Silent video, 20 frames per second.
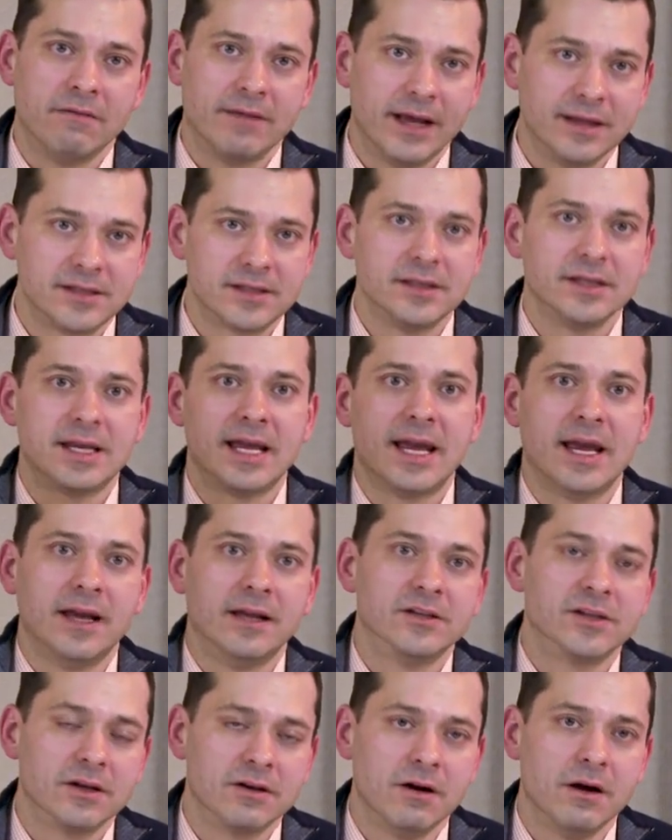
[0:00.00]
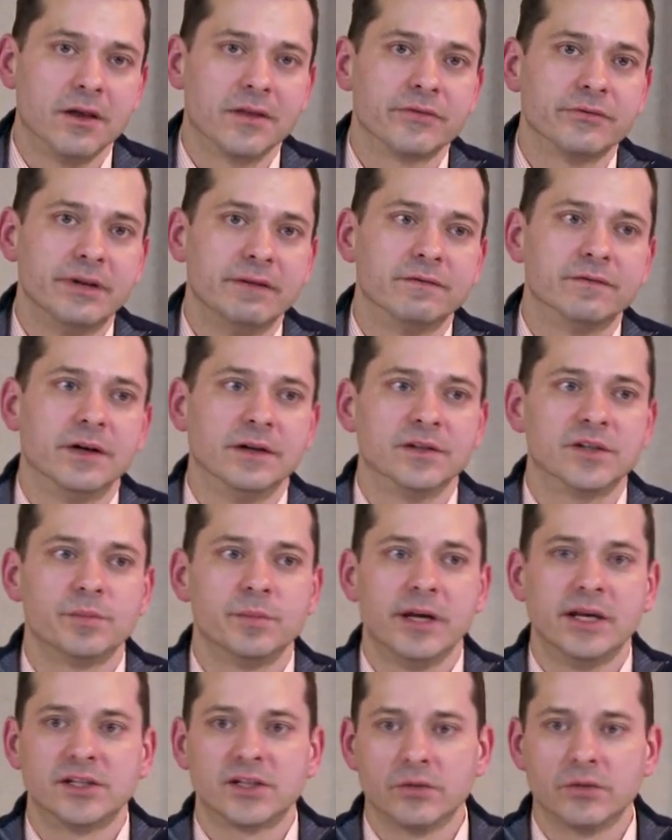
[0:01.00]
That's the gains on all three front space.